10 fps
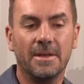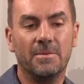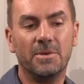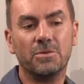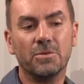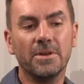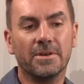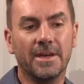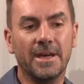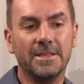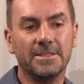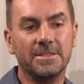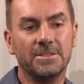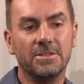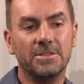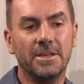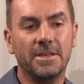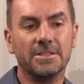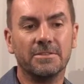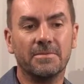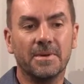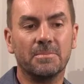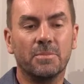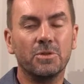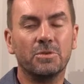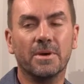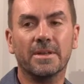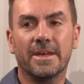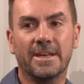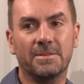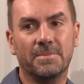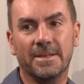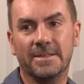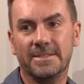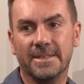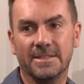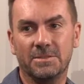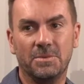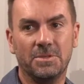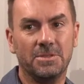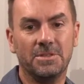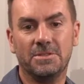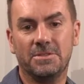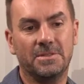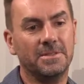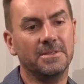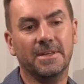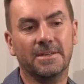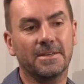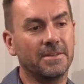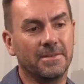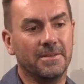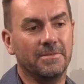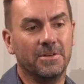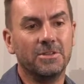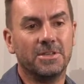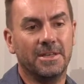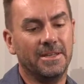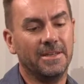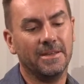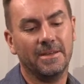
We're talking grades in certain areas of about 0.1 carat per 100 tons, which is like virtually